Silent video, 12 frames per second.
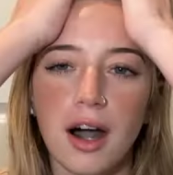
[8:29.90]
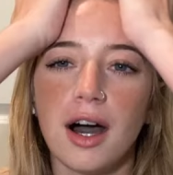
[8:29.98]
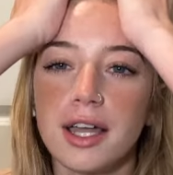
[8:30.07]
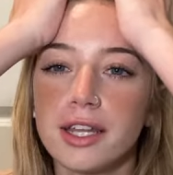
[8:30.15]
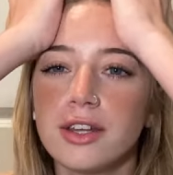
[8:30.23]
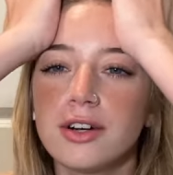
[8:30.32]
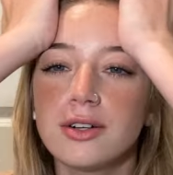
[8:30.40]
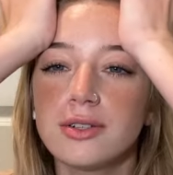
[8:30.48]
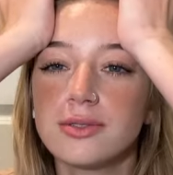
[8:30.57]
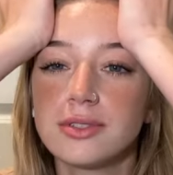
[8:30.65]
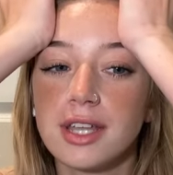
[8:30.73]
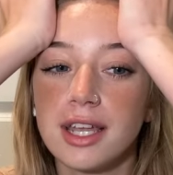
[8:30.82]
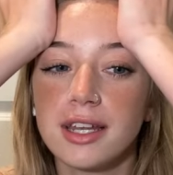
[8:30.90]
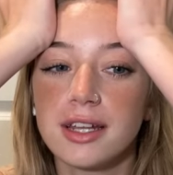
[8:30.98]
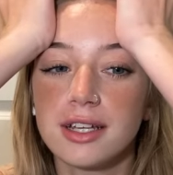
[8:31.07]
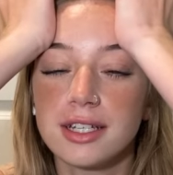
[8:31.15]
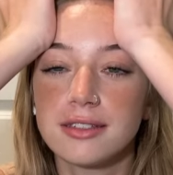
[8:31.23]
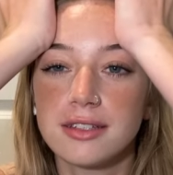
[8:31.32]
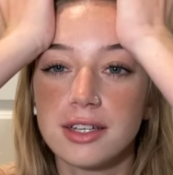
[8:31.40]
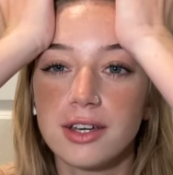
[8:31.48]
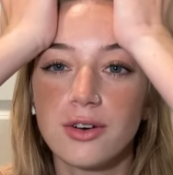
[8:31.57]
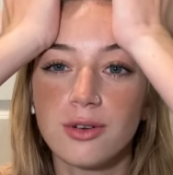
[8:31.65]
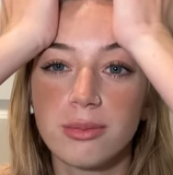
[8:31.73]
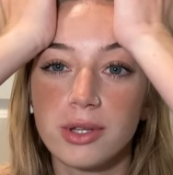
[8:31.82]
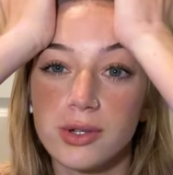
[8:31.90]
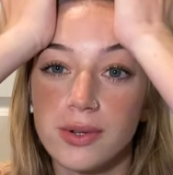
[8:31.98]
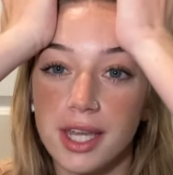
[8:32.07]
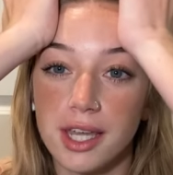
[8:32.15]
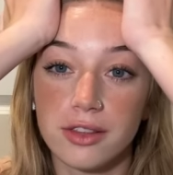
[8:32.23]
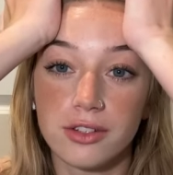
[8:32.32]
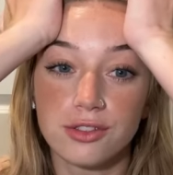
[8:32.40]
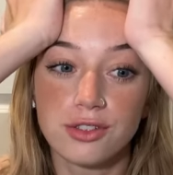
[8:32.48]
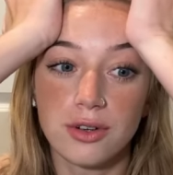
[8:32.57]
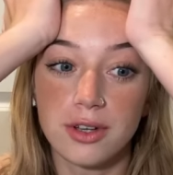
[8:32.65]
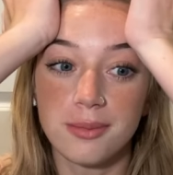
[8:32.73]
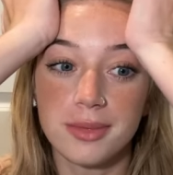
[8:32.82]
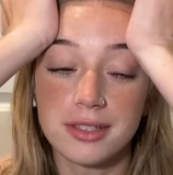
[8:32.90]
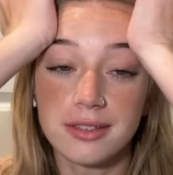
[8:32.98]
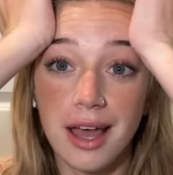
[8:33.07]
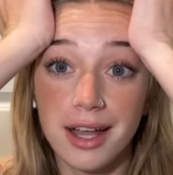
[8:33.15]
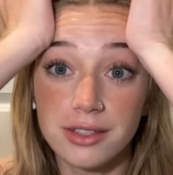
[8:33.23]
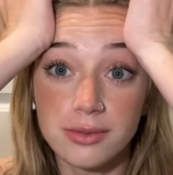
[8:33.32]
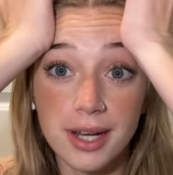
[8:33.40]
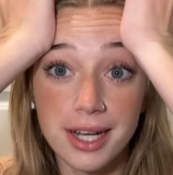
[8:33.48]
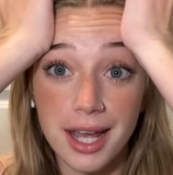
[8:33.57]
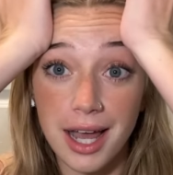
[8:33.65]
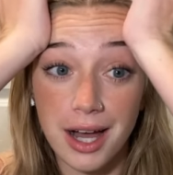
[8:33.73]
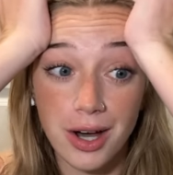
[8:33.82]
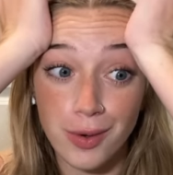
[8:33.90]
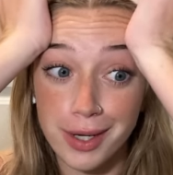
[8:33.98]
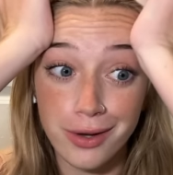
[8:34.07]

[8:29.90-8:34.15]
I know Dana isn't code blueing, and they're showing me sex right now.